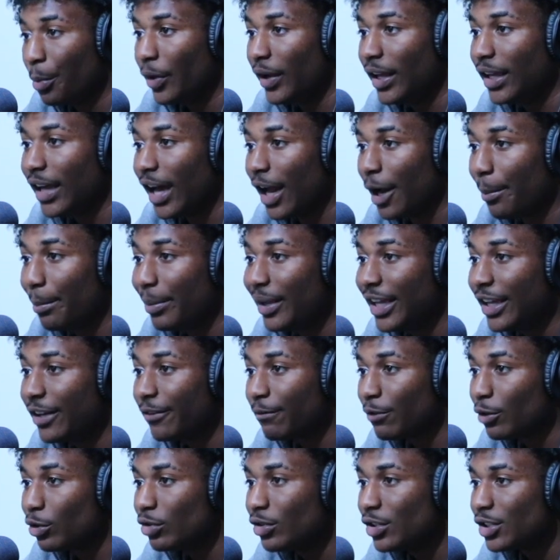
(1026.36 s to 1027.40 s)
boy, he got a big
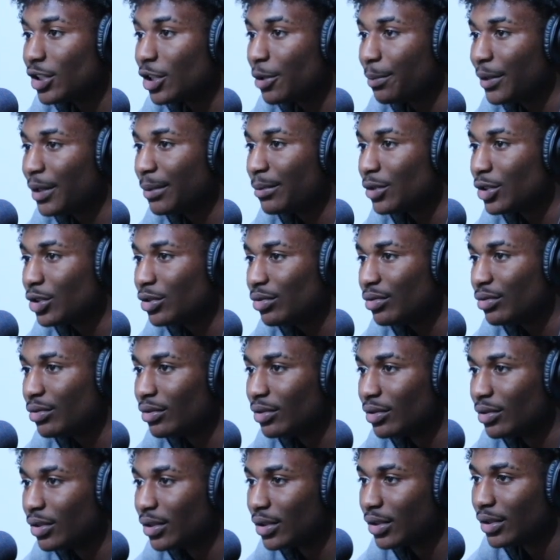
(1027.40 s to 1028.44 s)
influence on people too.
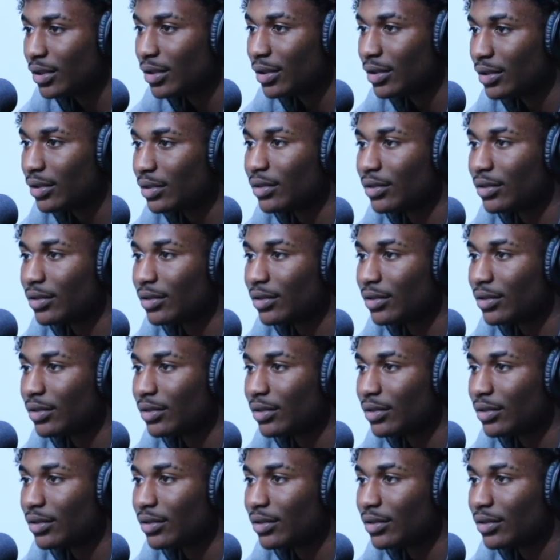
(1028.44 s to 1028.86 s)
Yeah, he do.